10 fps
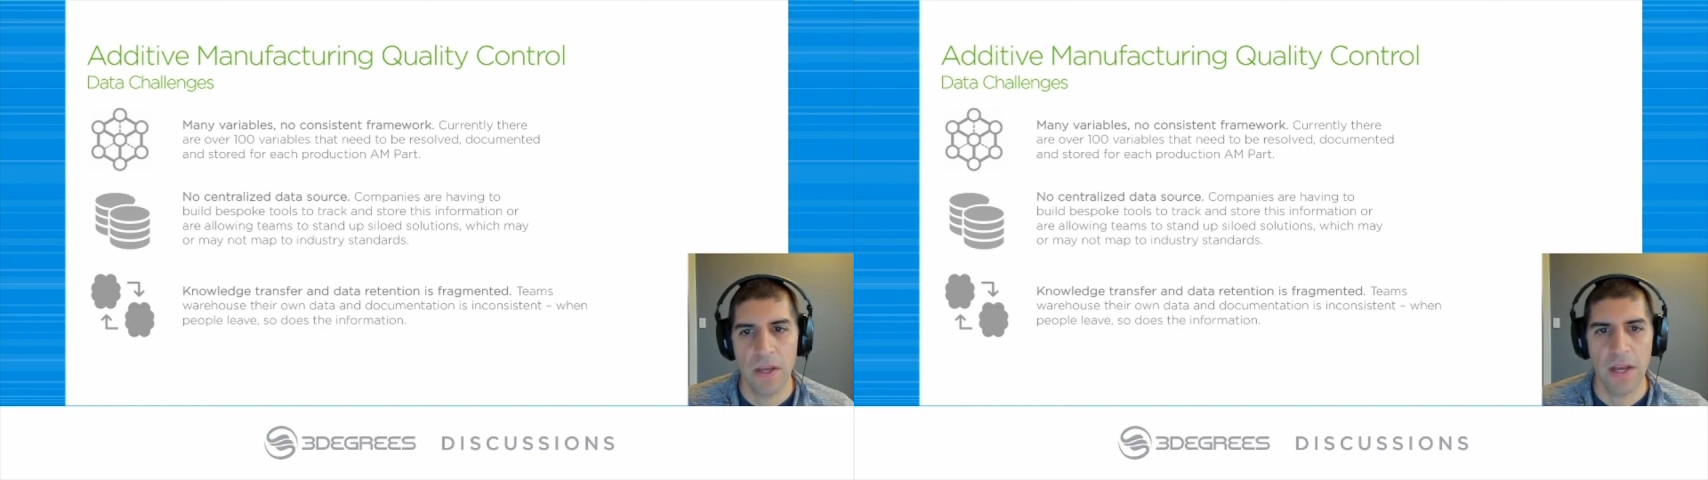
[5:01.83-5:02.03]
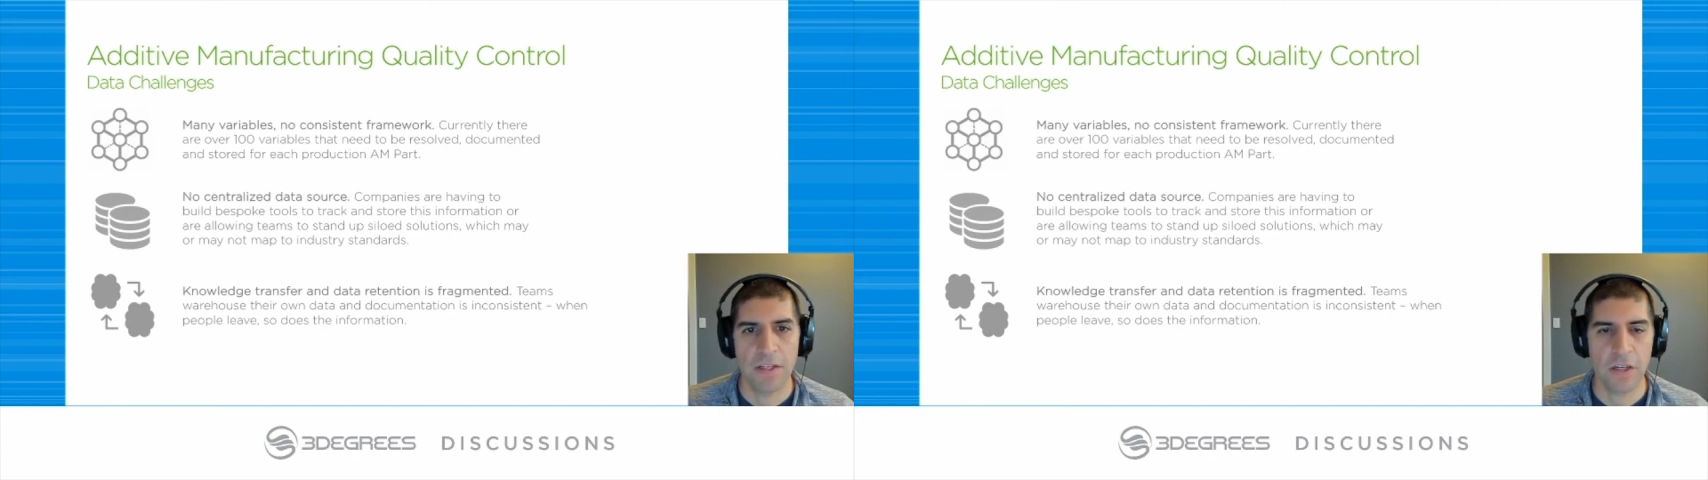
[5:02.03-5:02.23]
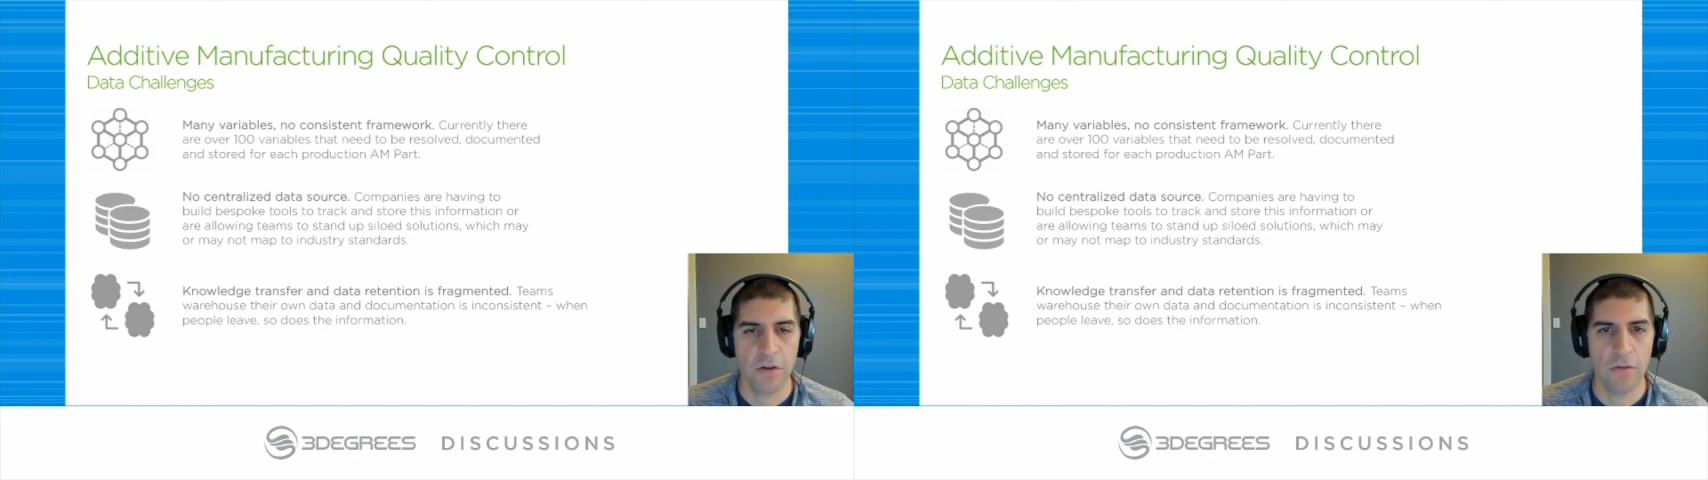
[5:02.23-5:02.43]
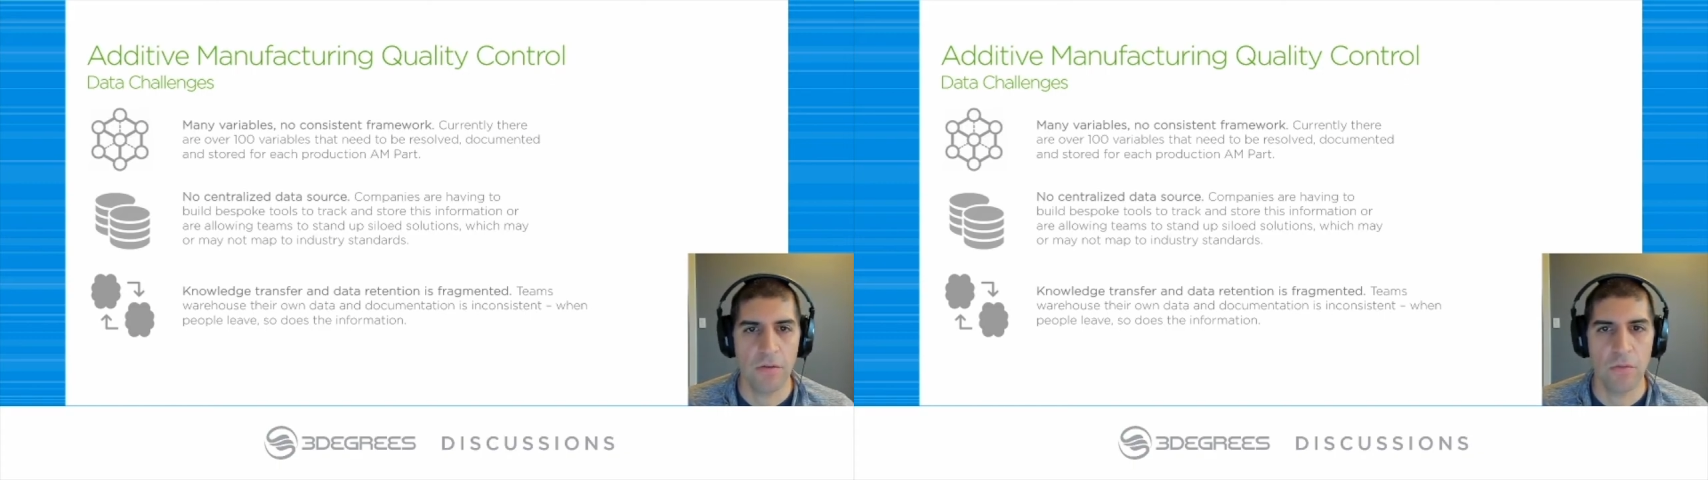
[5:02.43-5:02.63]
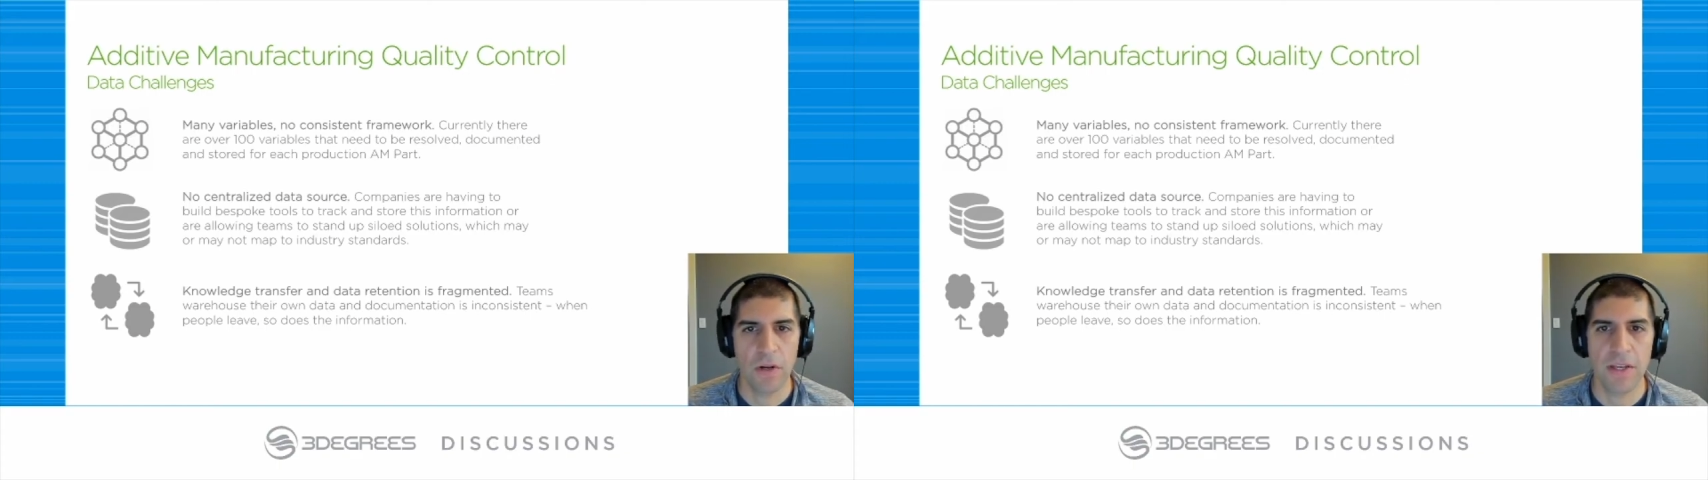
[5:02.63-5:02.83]
And so
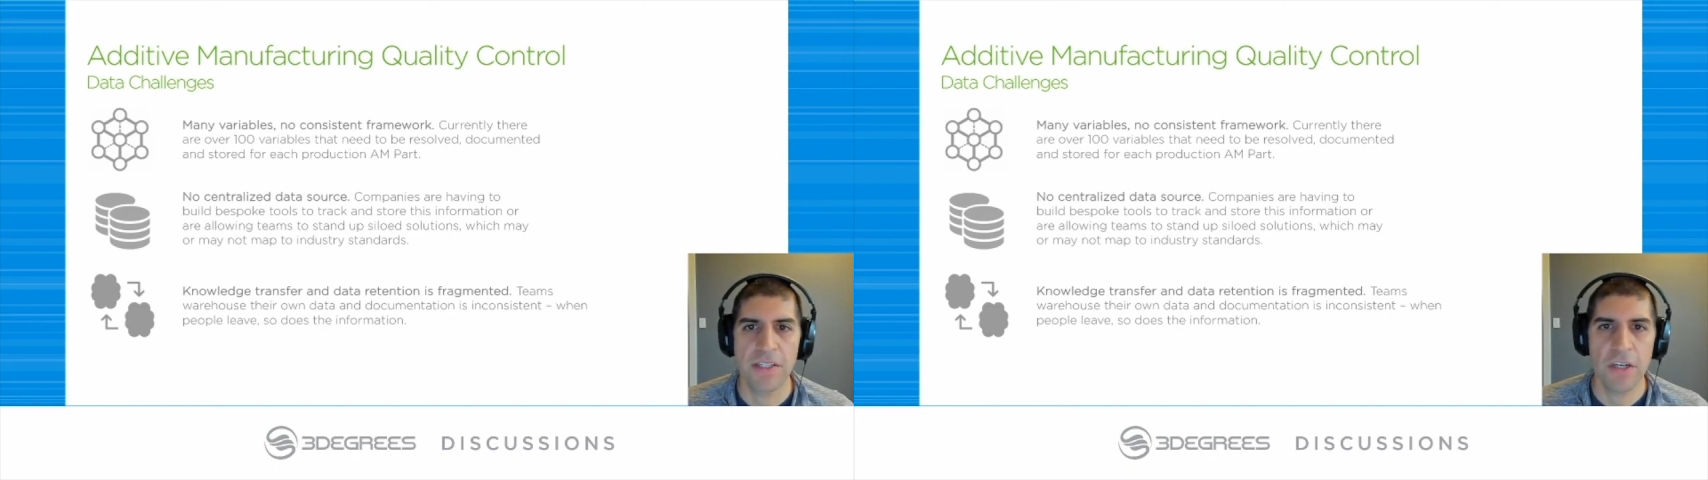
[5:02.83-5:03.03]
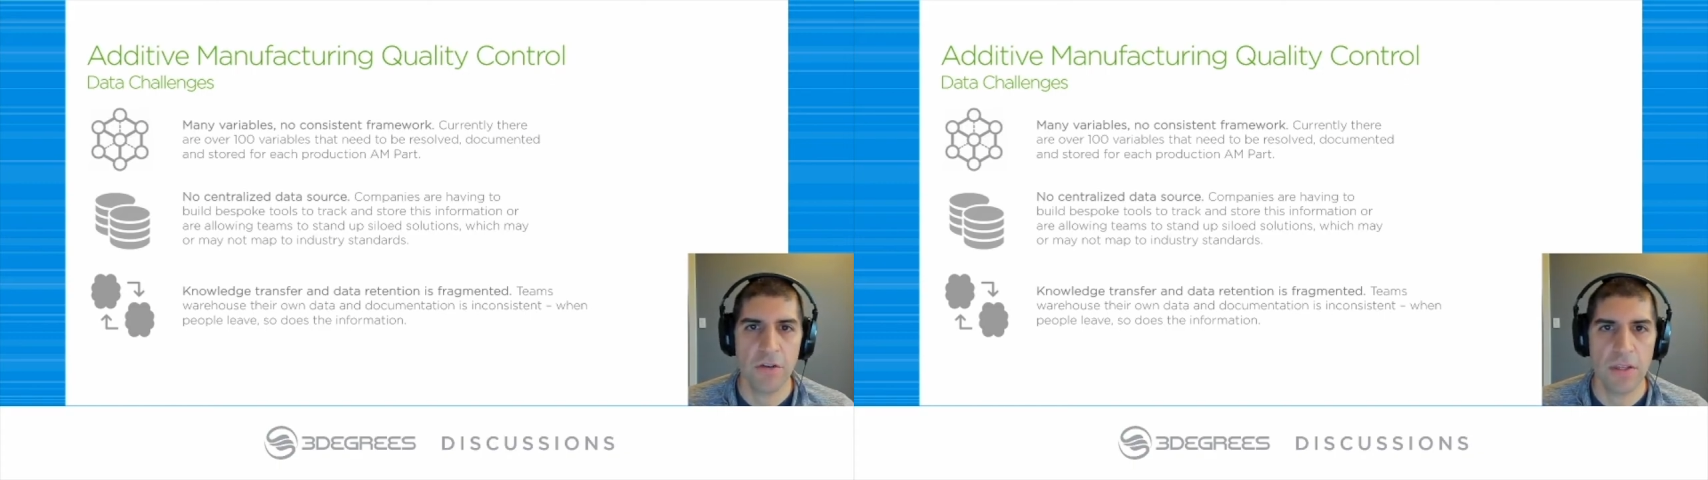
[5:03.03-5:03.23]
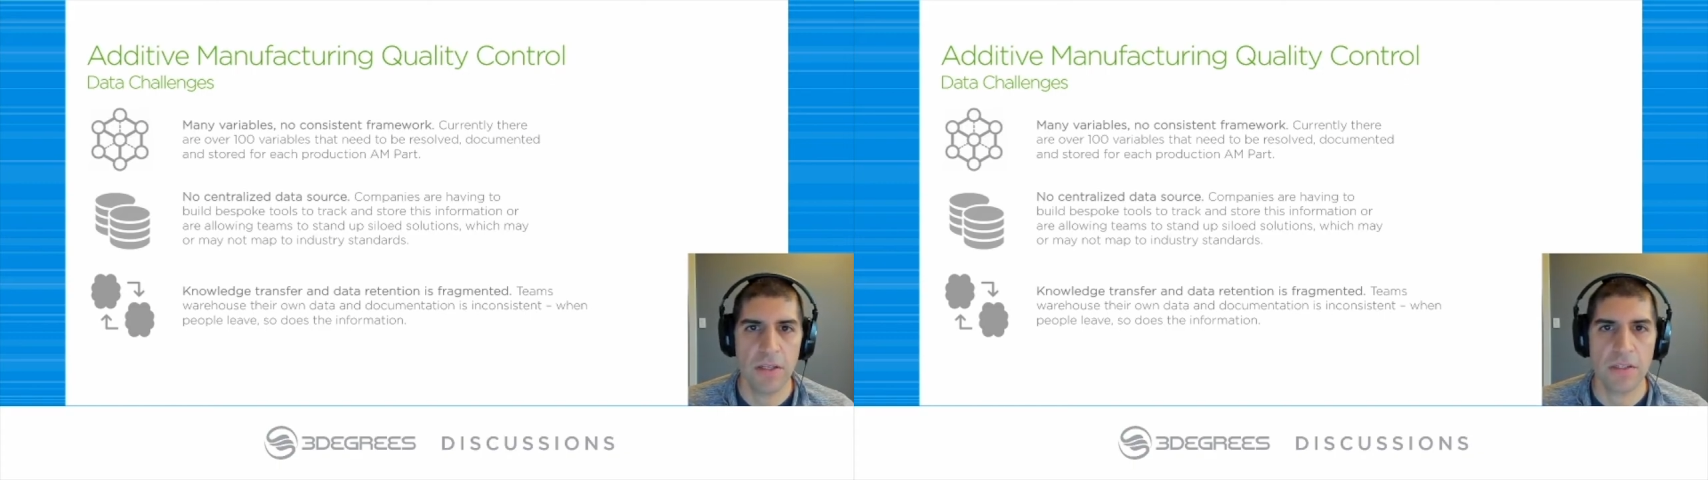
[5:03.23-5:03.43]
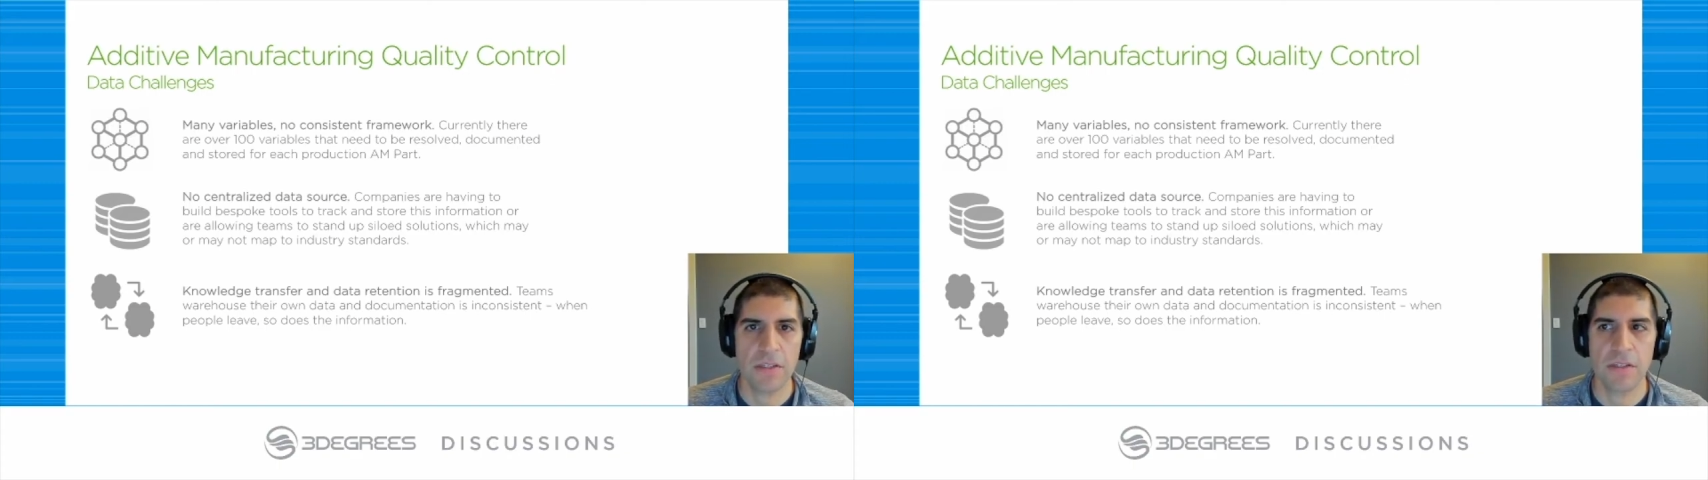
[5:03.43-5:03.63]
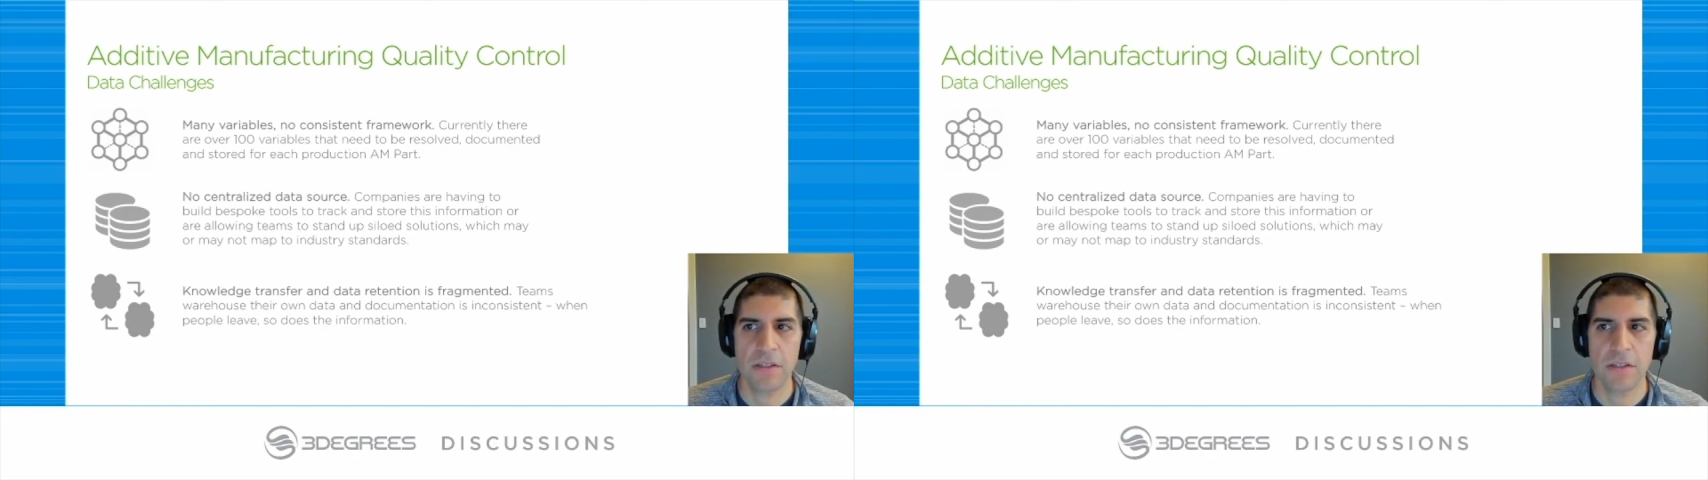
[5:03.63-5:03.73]
we're going to continue this